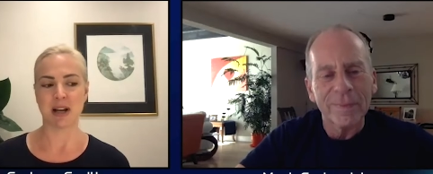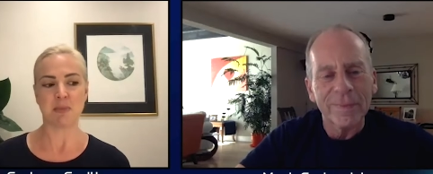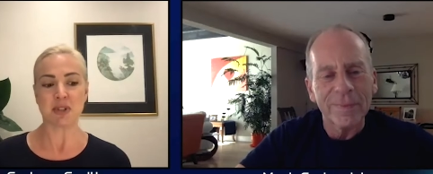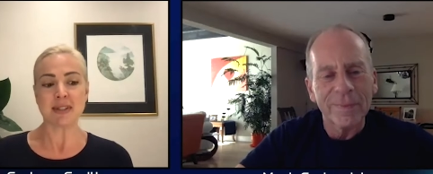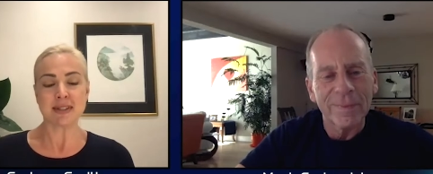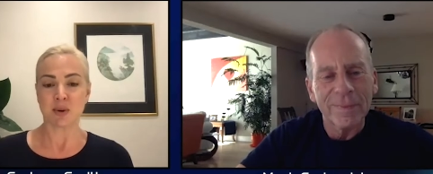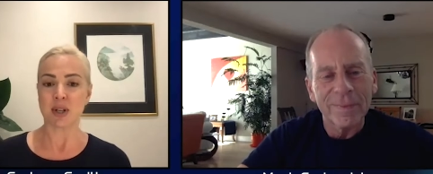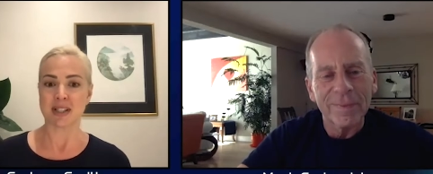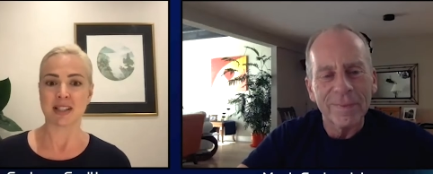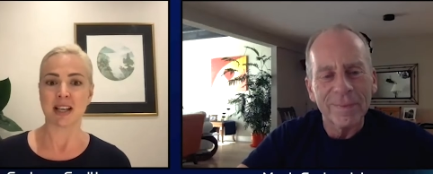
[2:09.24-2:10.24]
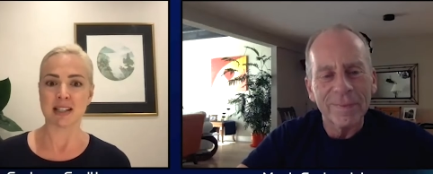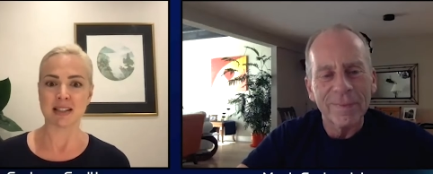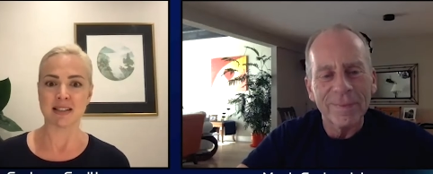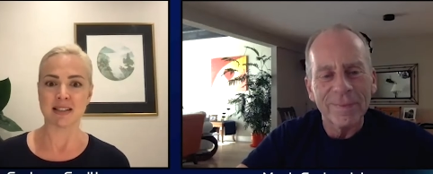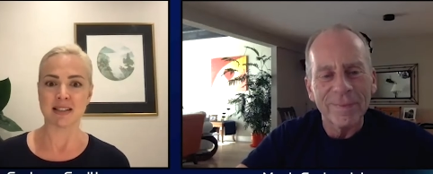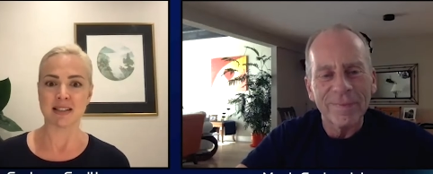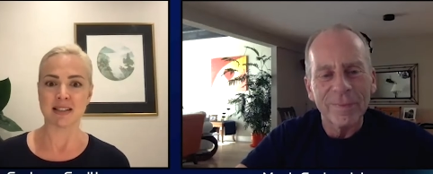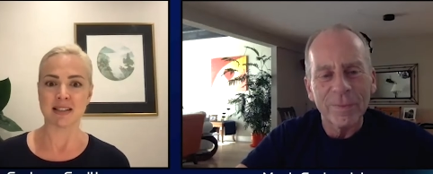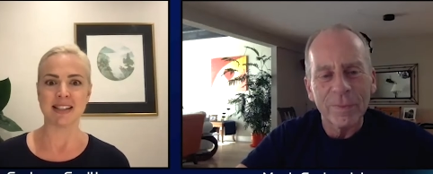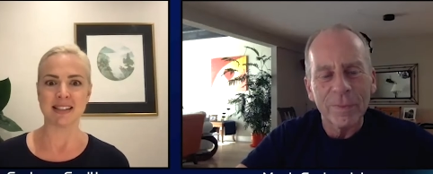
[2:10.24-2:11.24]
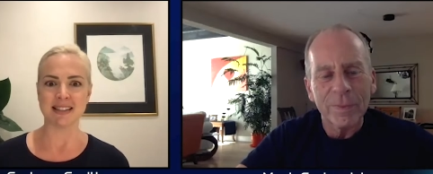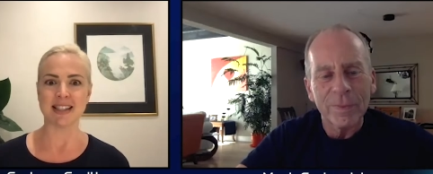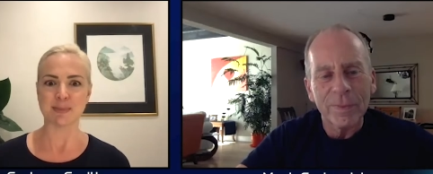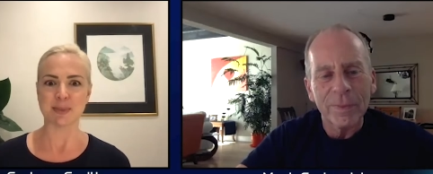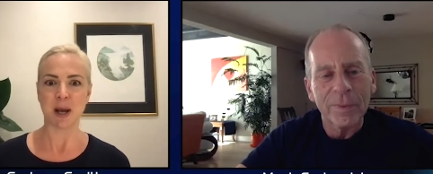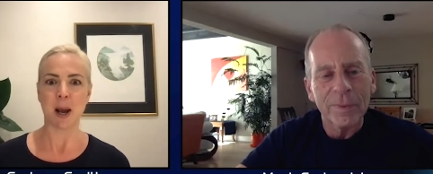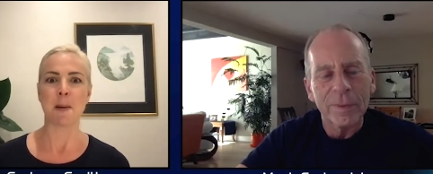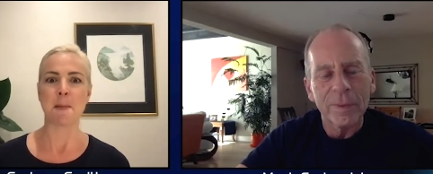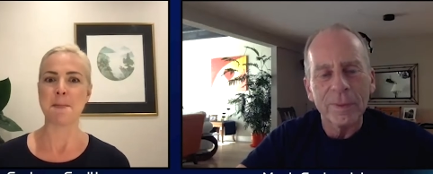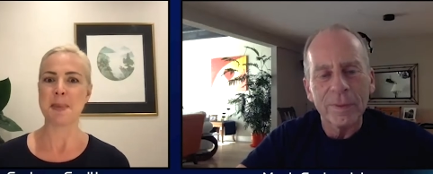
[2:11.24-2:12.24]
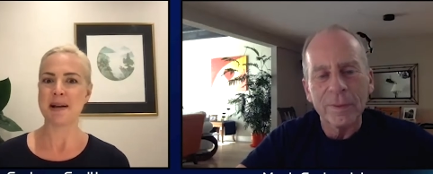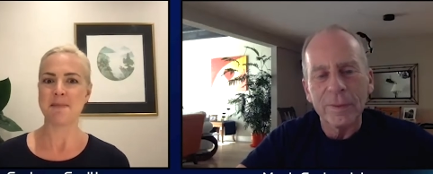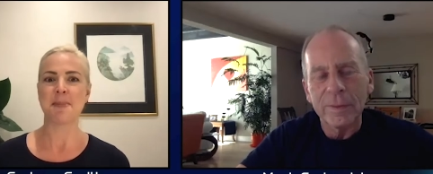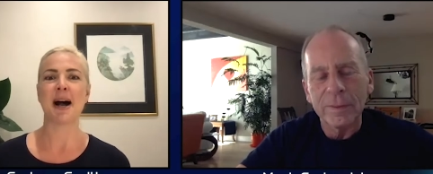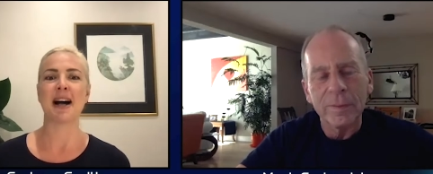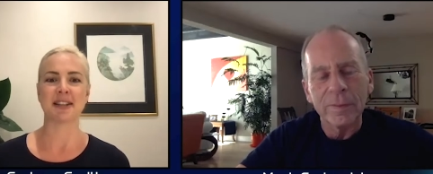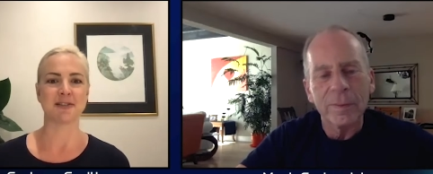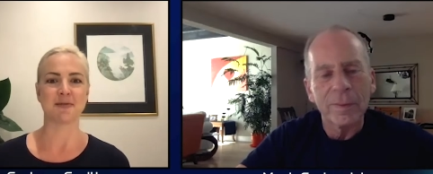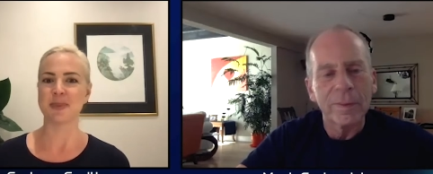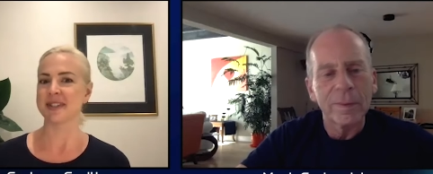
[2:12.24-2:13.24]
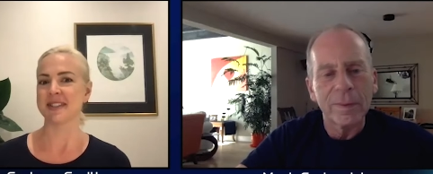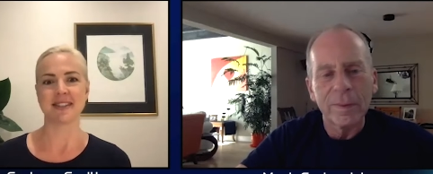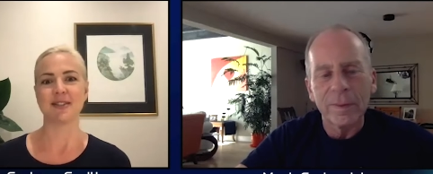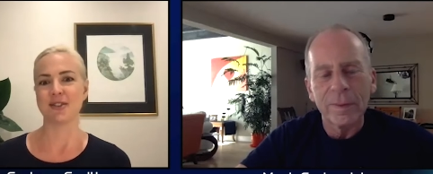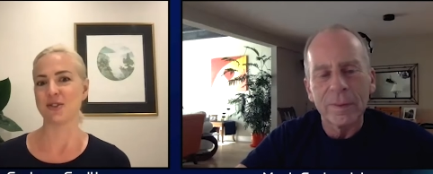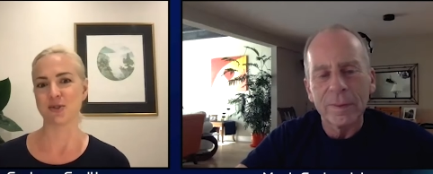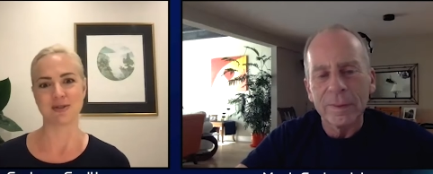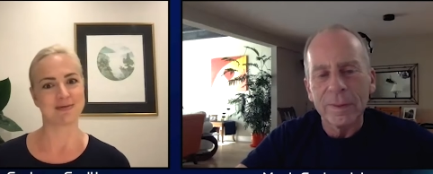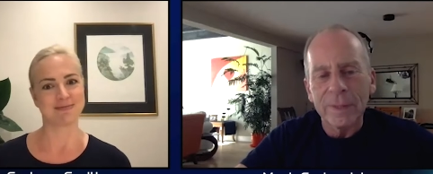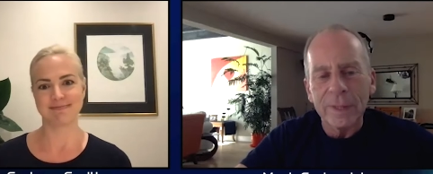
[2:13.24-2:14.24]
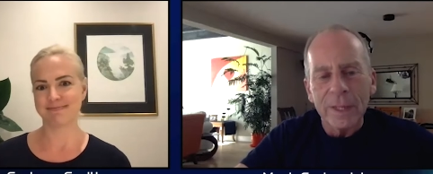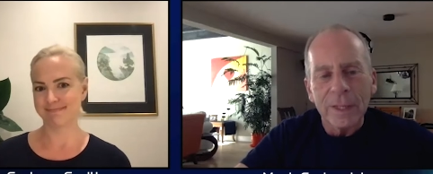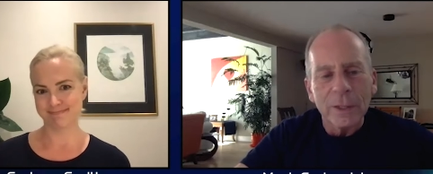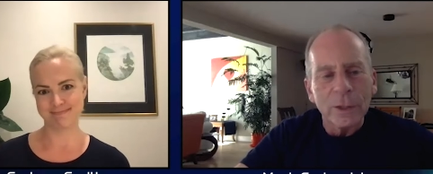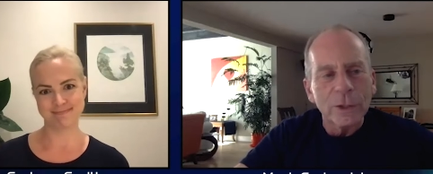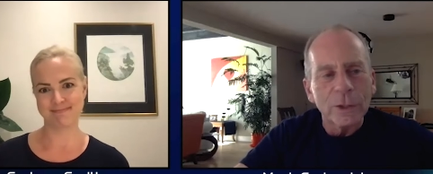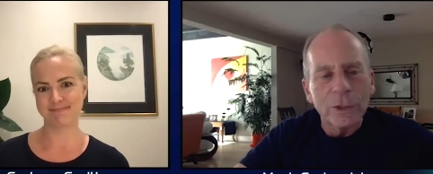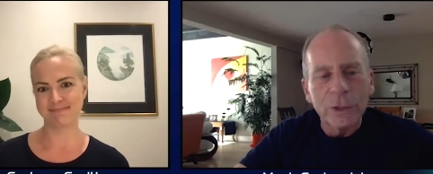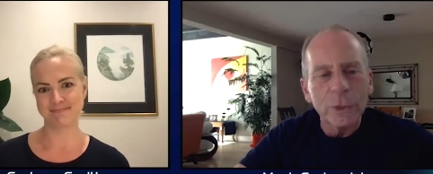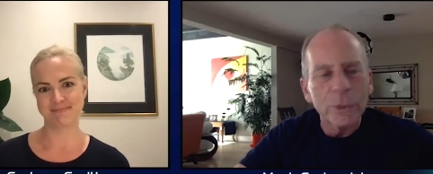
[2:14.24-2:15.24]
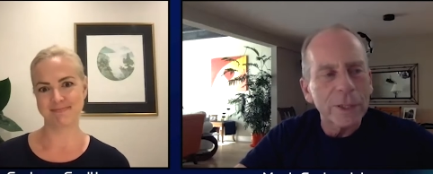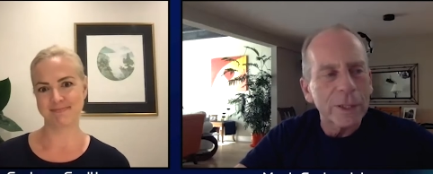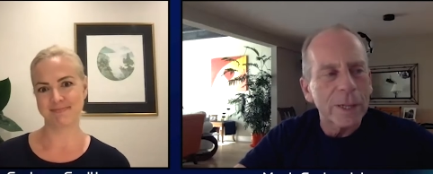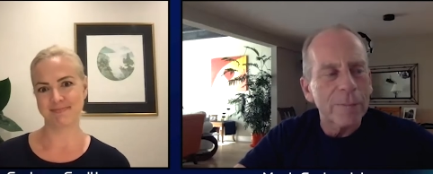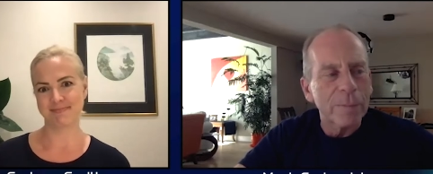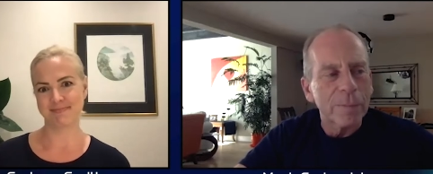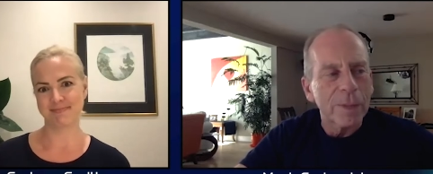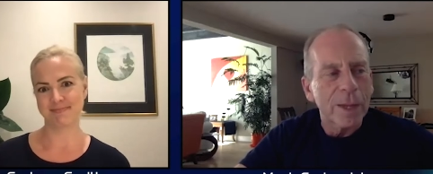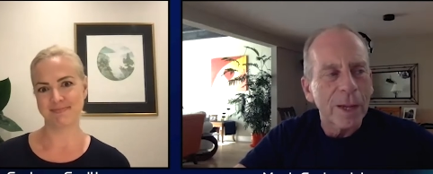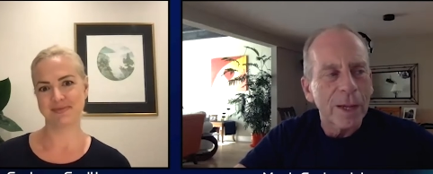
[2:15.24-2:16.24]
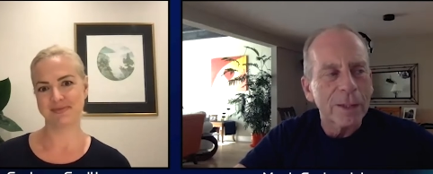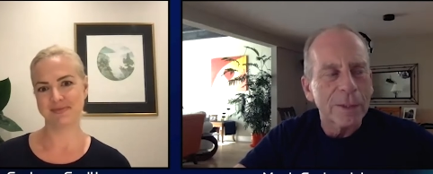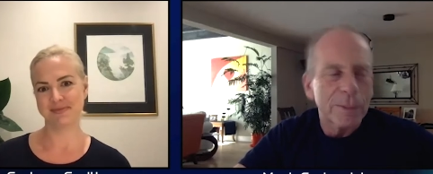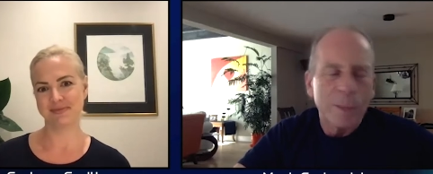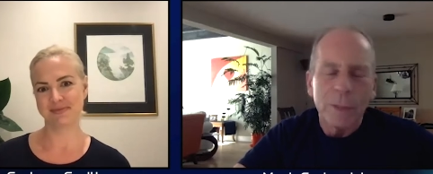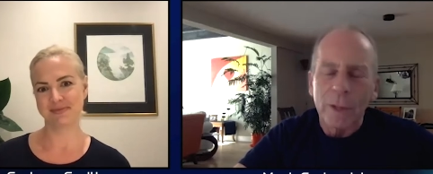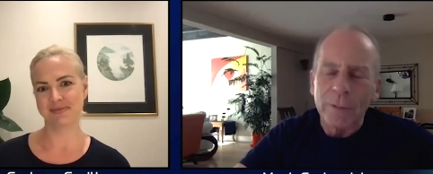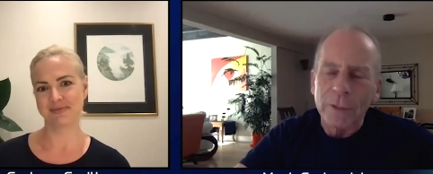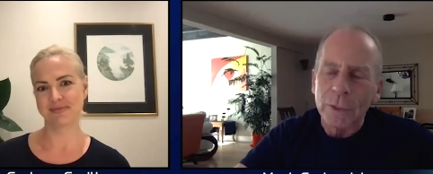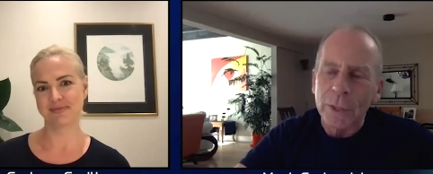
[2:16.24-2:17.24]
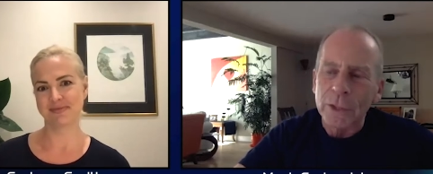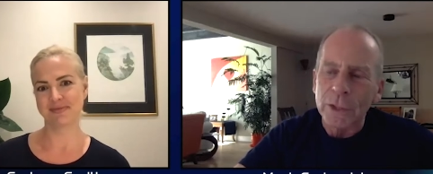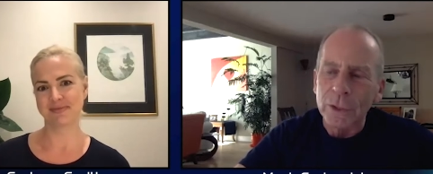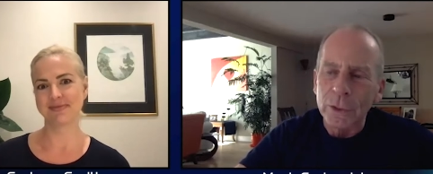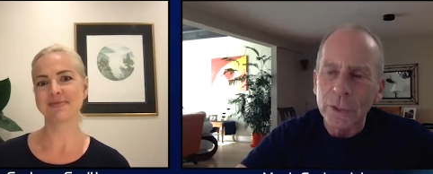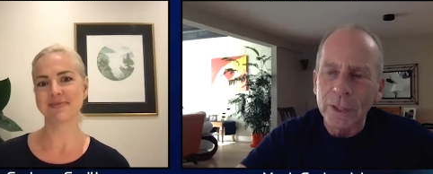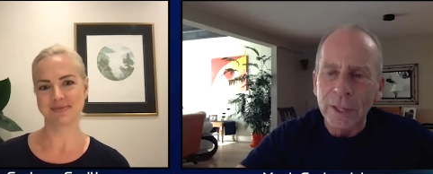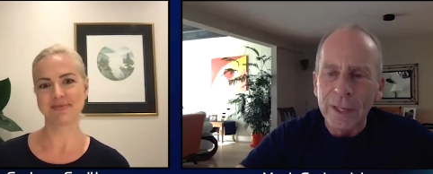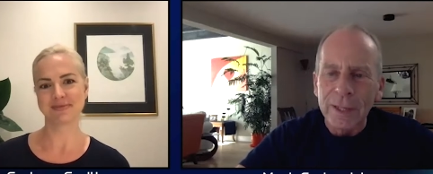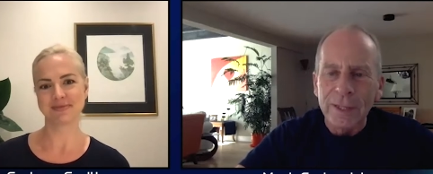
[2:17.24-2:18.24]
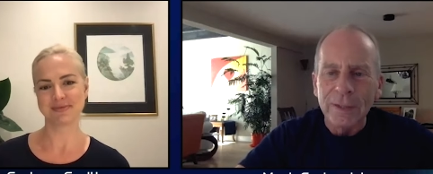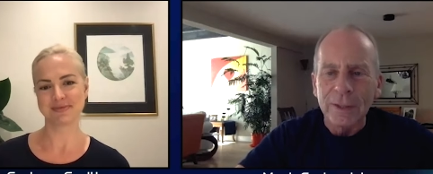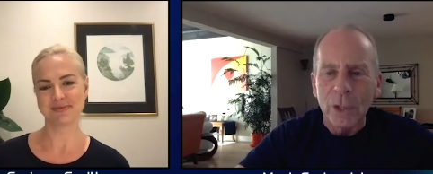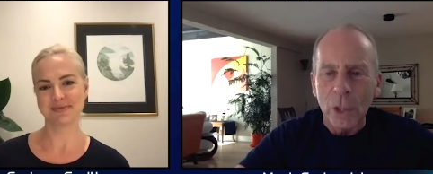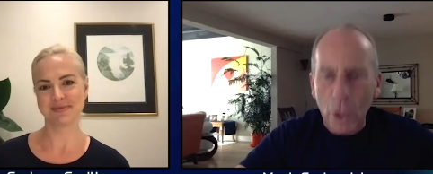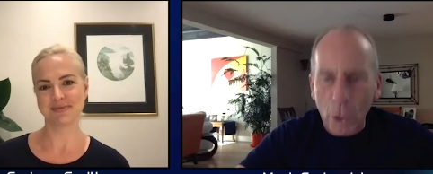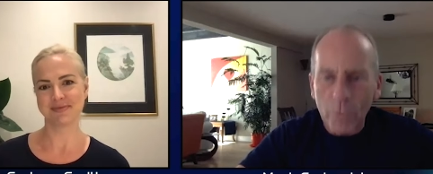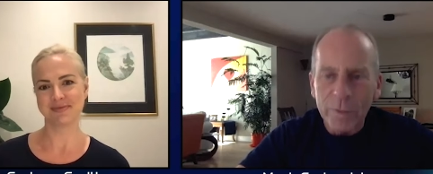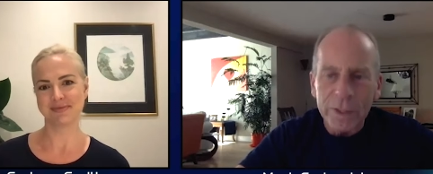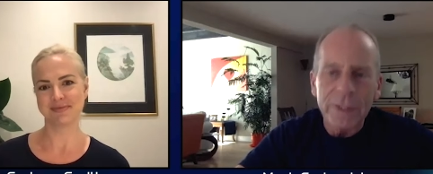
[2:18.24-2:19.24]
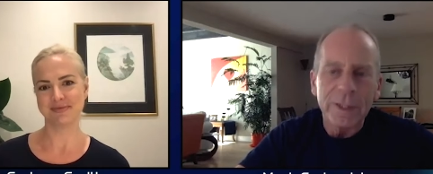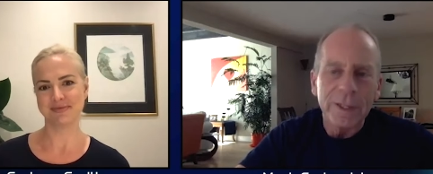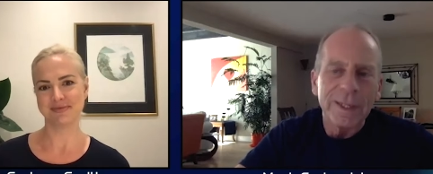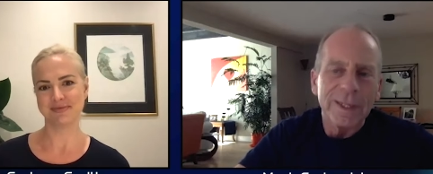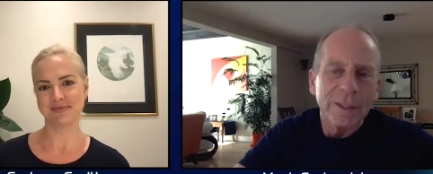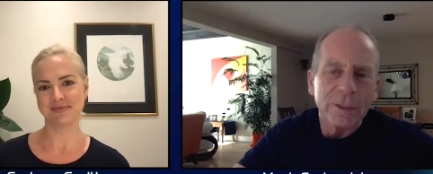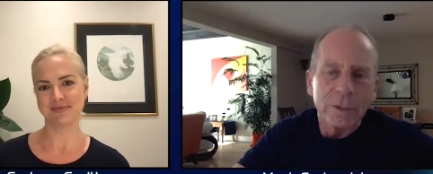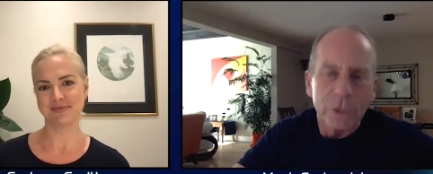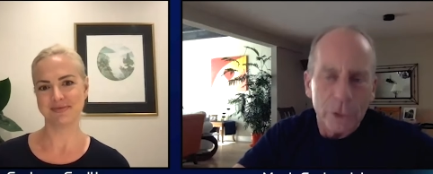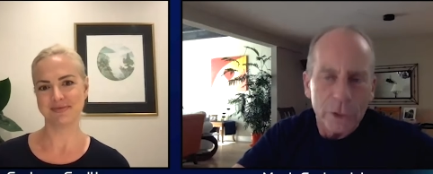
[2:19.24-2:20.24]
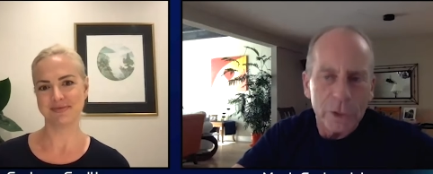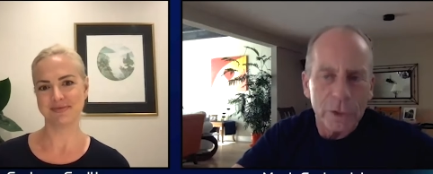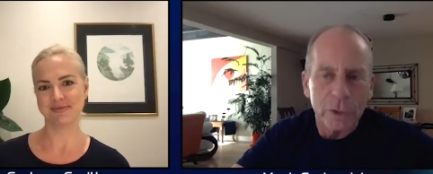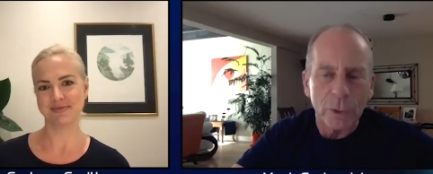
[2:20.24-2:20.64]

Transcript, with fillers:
Speaker 1: I'm just so excited to see this become part of business as usual.
Speaker 2: Do you think, um, maybe an obvious question, do you think COVID just